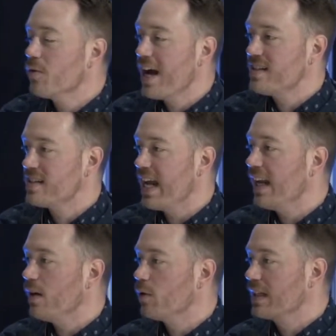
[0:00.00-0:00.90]
right
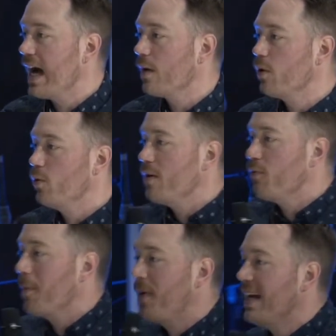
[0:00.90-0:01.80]
standing with God. When we've
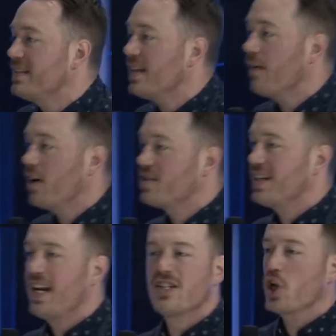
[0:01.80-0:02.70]
repented of our
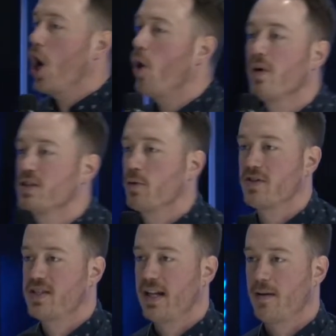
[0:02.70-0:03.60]
sin, it's always
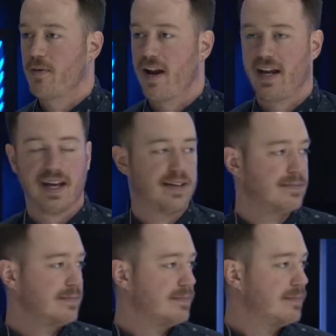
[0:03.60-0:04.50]
worth celebrating it.
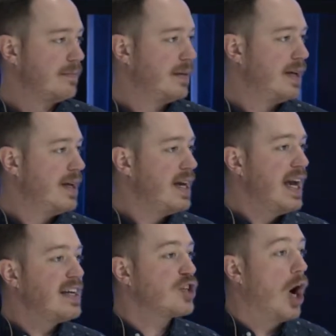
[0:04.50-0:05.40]

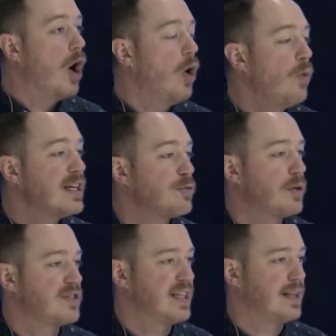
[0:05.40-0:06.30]
It's always
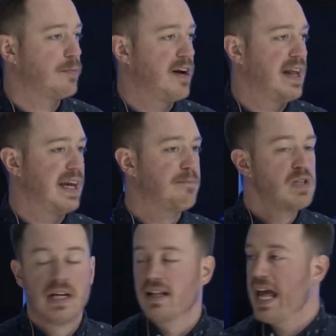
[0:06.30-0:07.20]
worth celebrating it.
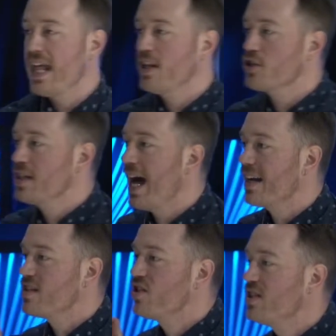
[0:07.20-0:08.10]
There's
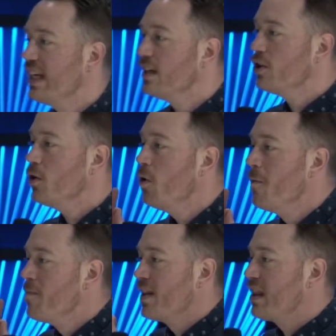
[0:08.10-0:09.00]
not a
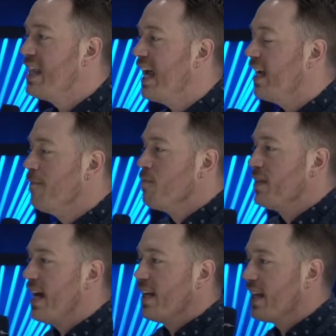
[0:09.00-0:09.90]
single thing
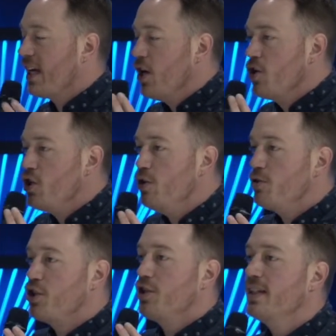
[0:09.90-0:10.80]
that, like, you
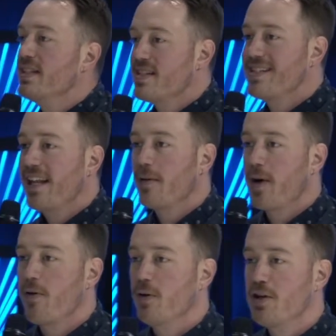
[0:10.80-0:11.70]
shouldn't
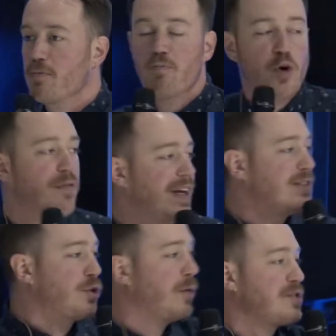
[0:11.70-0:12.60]
celebrate when you're
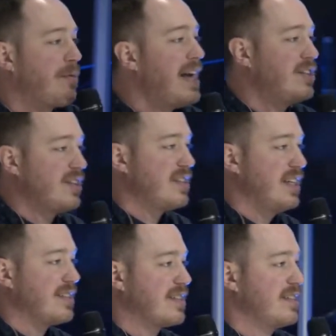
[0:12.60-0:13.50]
moving towards
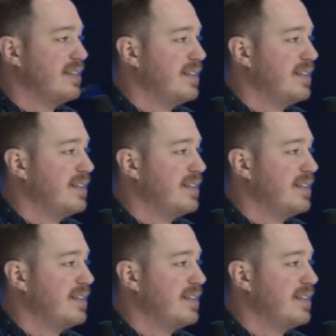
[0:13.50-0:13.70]
righteousness.